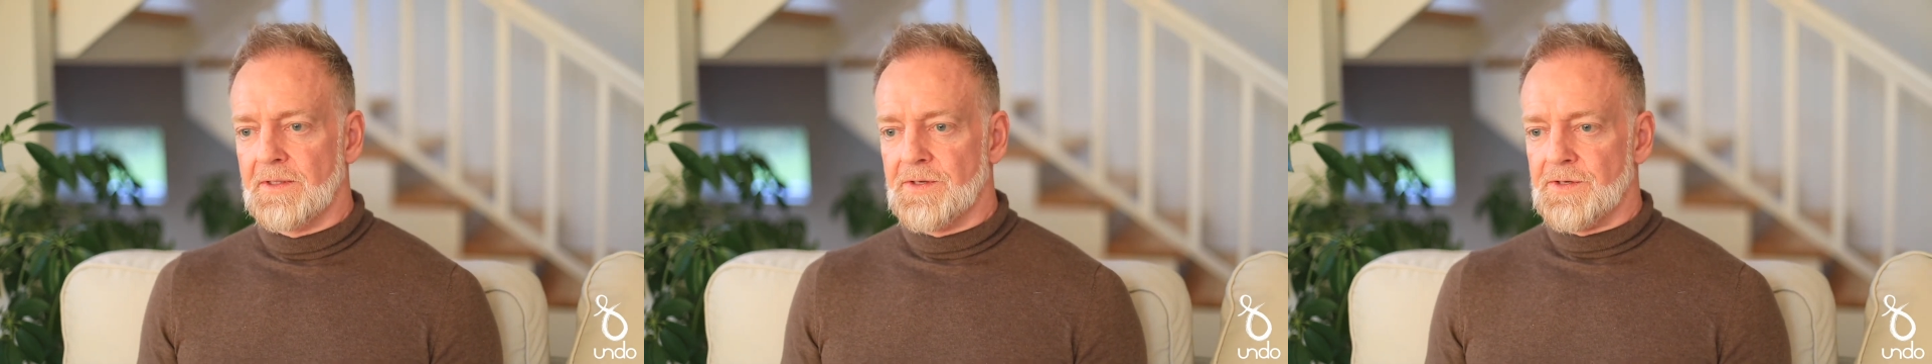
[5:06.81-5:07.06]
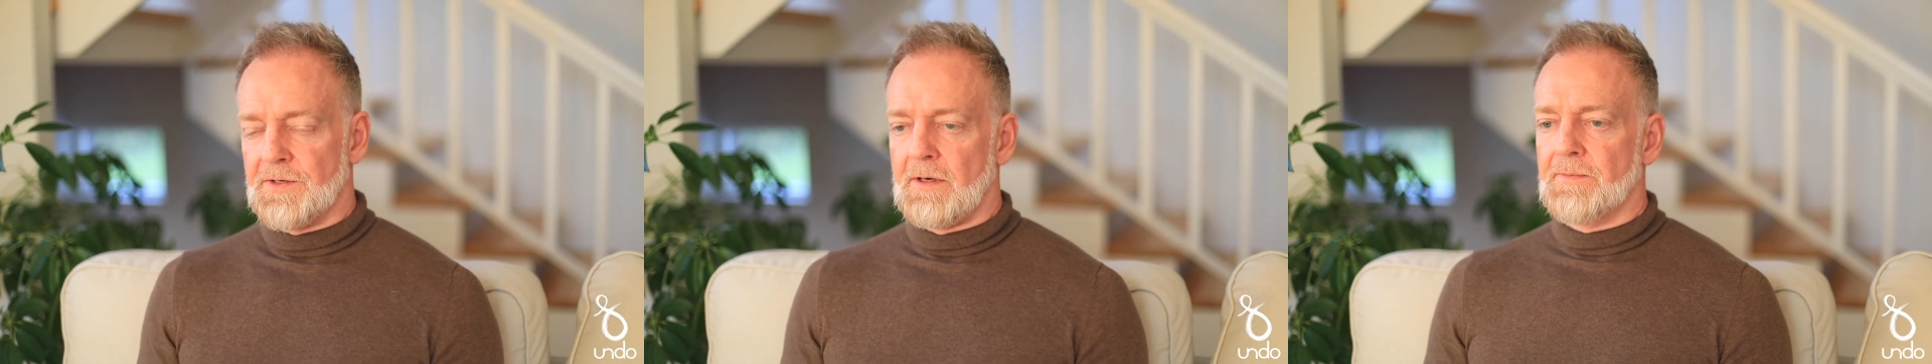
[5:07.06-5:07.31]

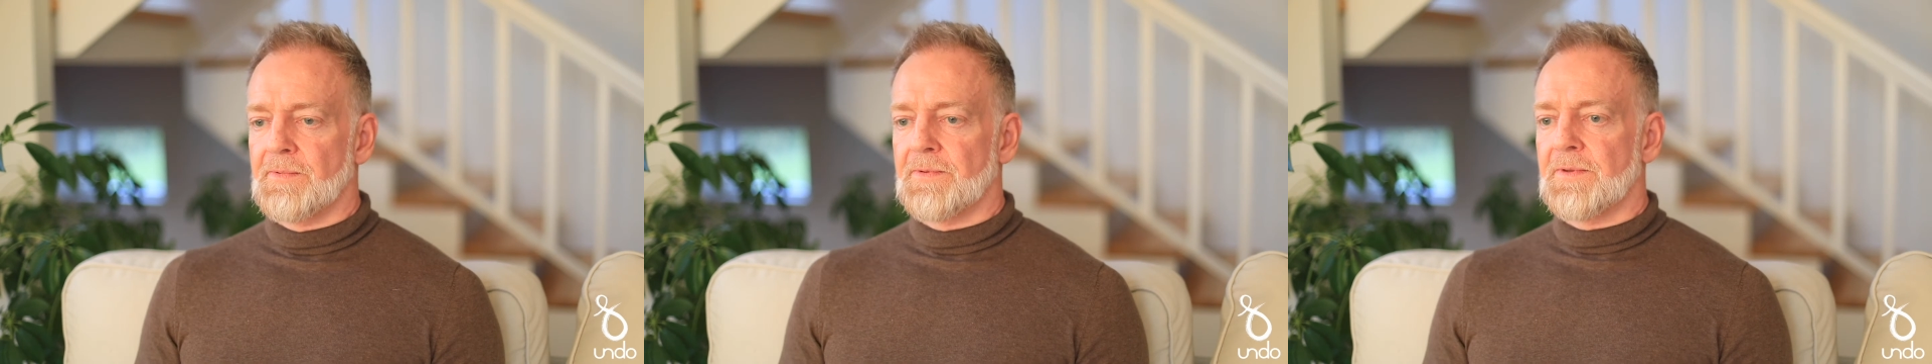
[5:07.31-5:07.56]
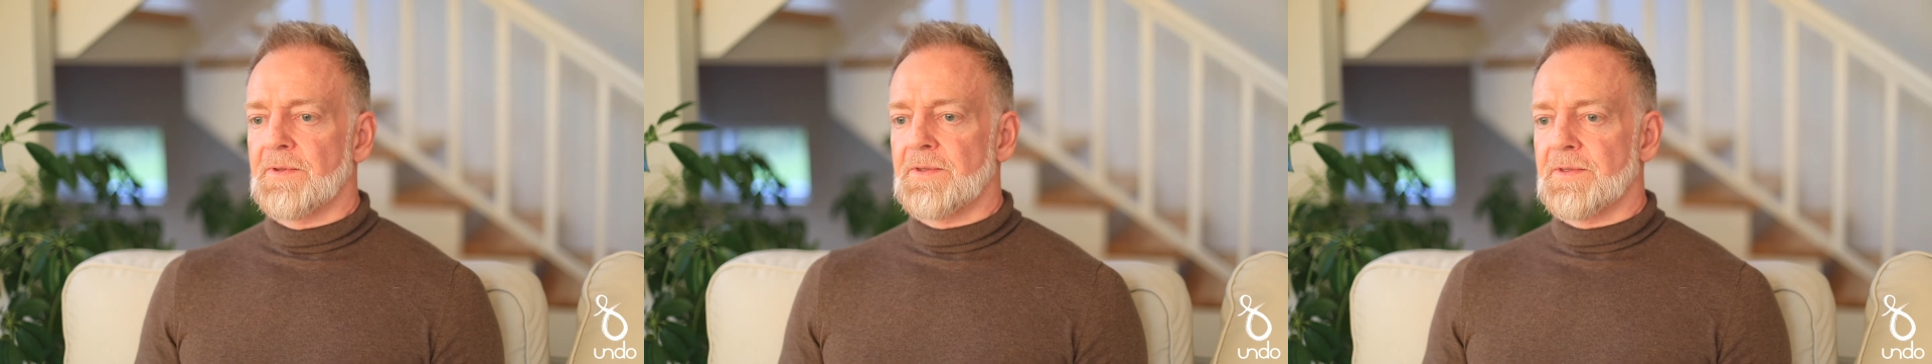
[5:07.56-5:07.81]
So I'm
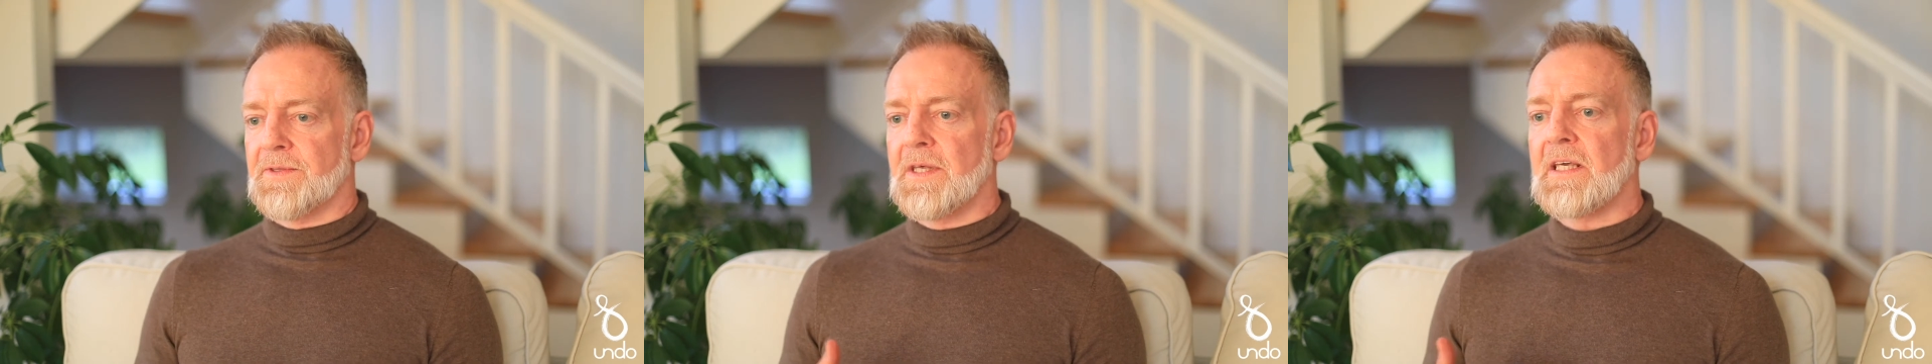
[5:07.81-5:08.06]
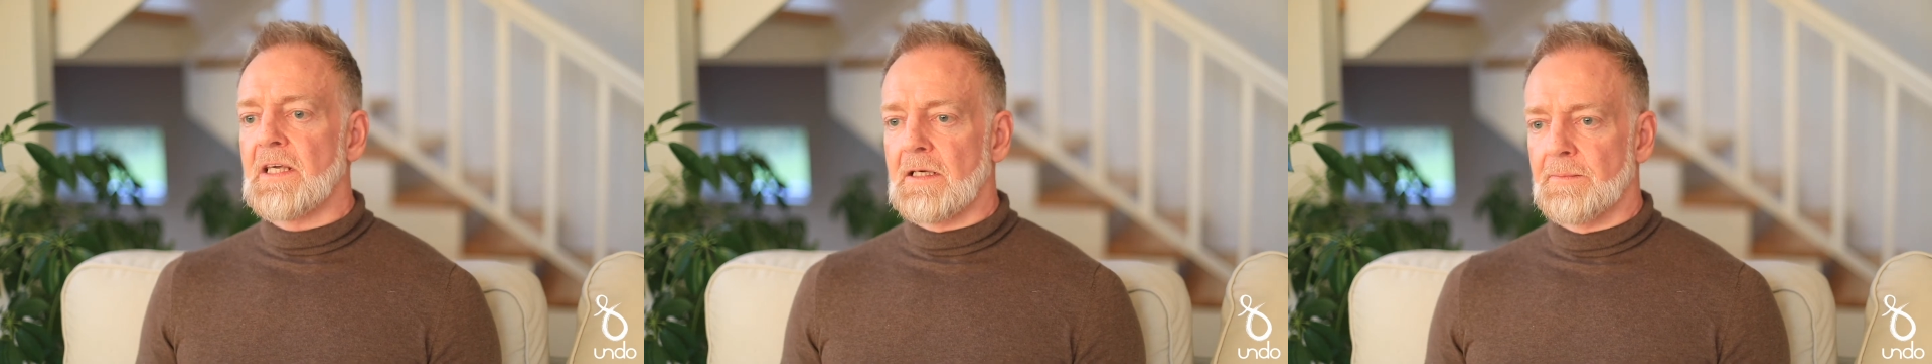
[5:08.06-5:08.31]

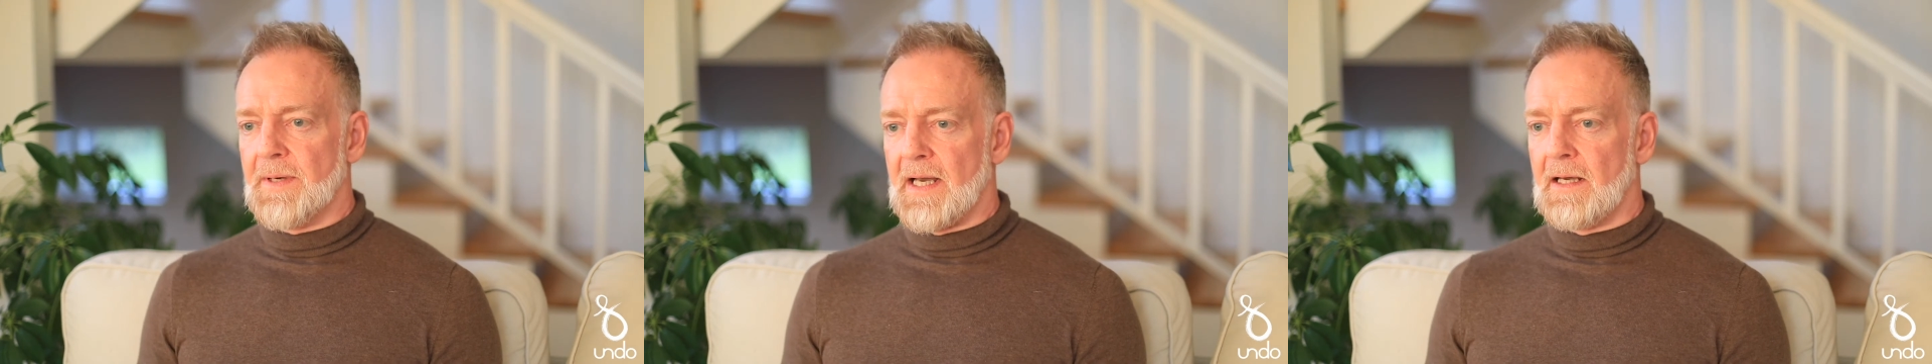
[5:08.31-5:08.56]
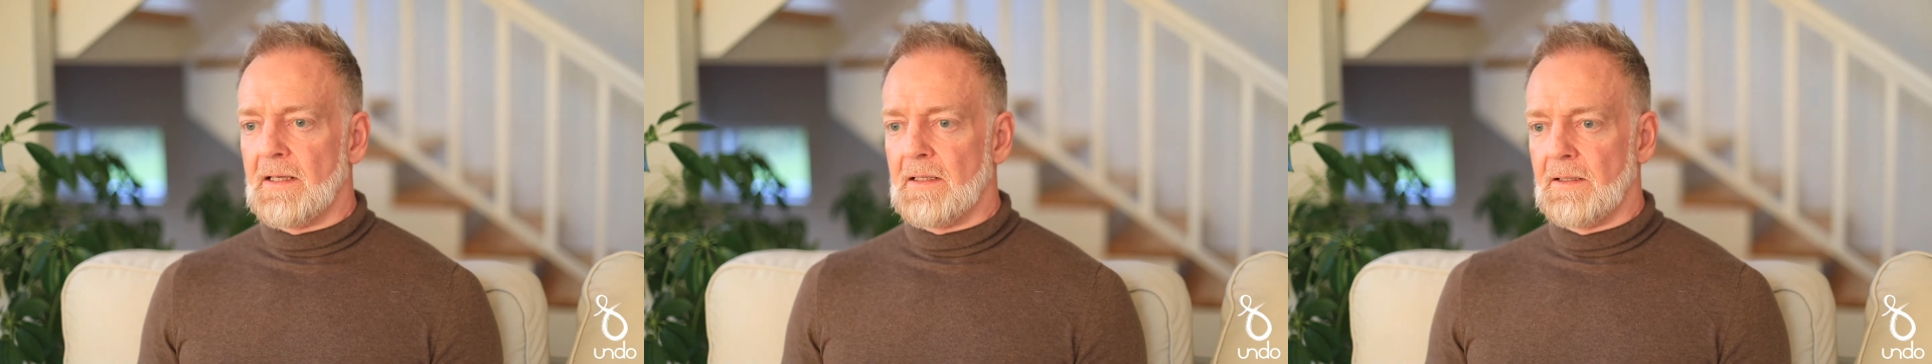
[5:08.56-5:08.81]
thinking
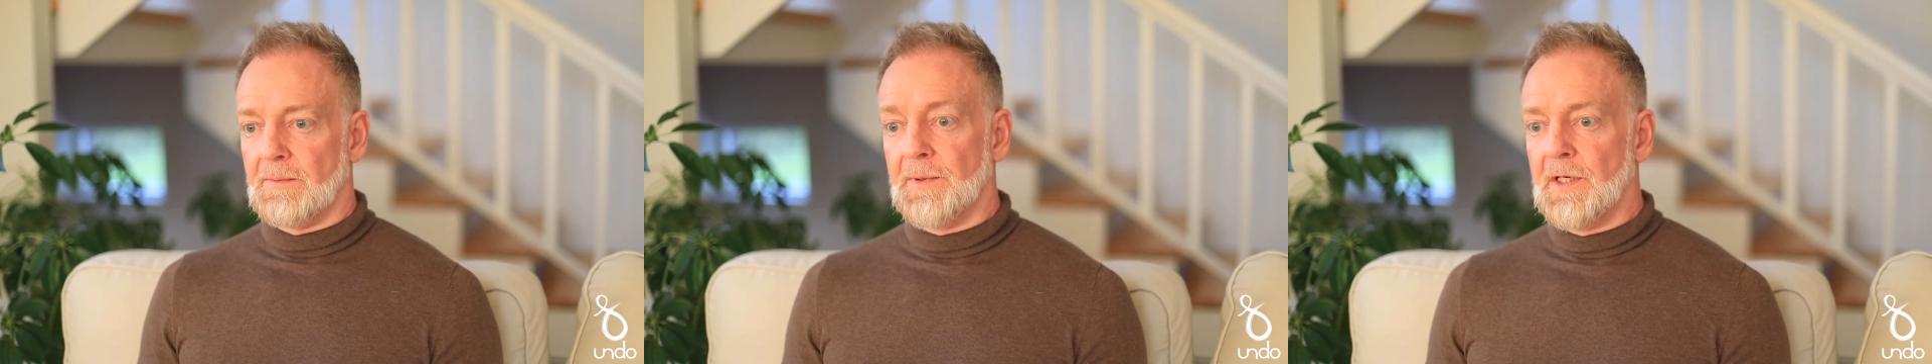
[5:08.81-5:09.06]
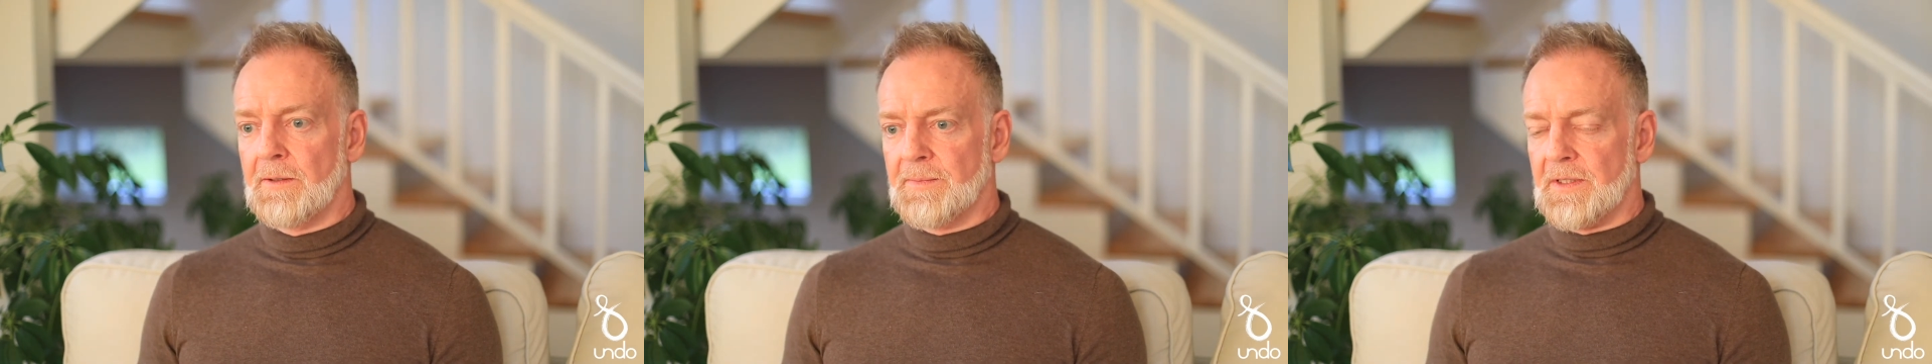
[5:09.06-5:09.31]
about the
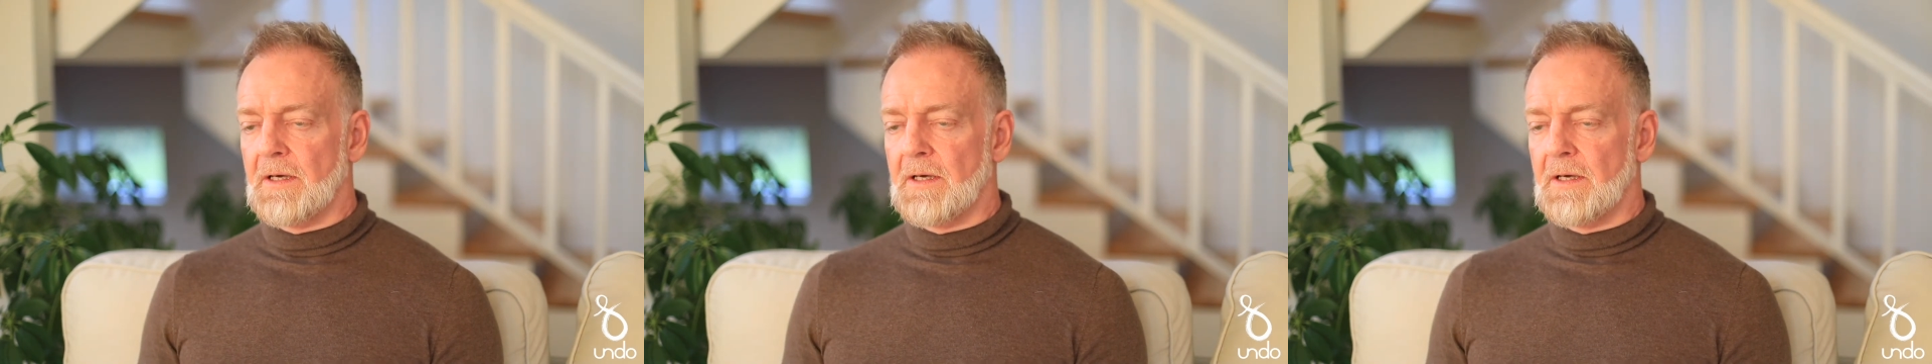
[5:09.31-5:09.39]
moment.